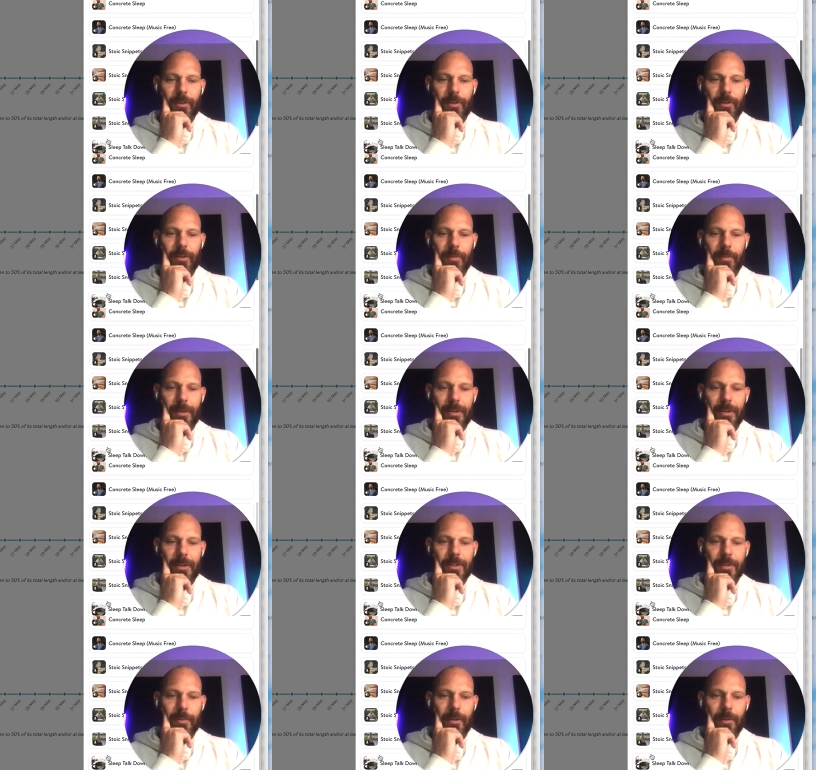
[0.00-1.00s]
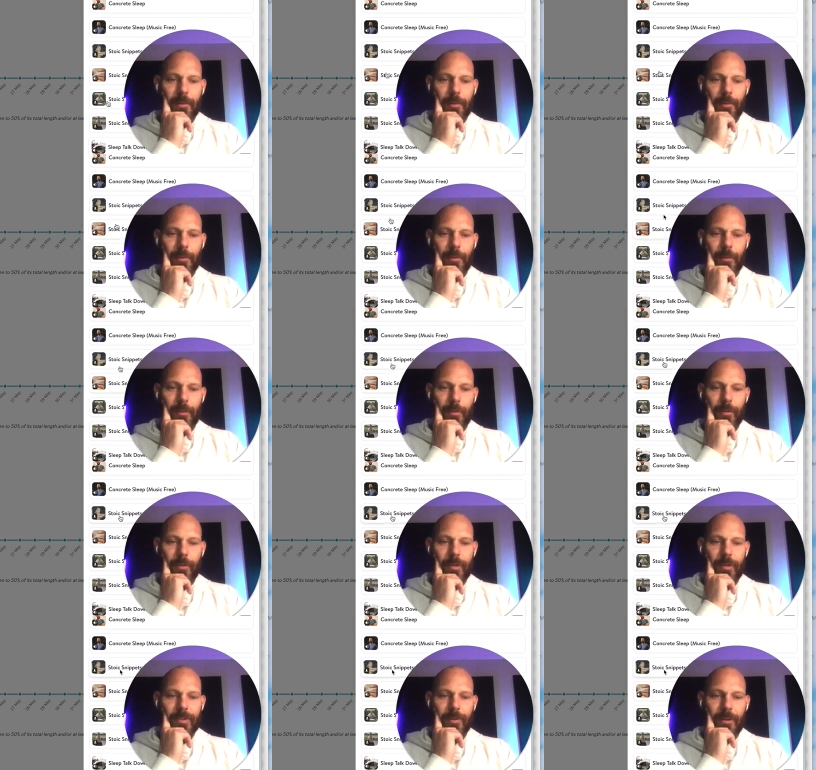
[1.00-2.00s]
maybe I need something more
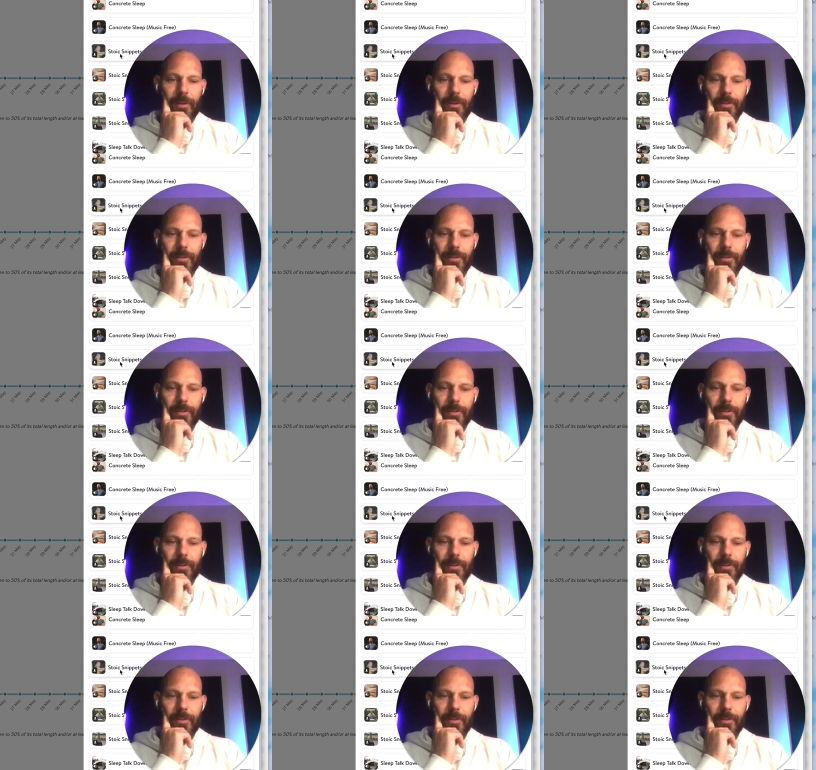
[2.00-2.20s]
recent. How is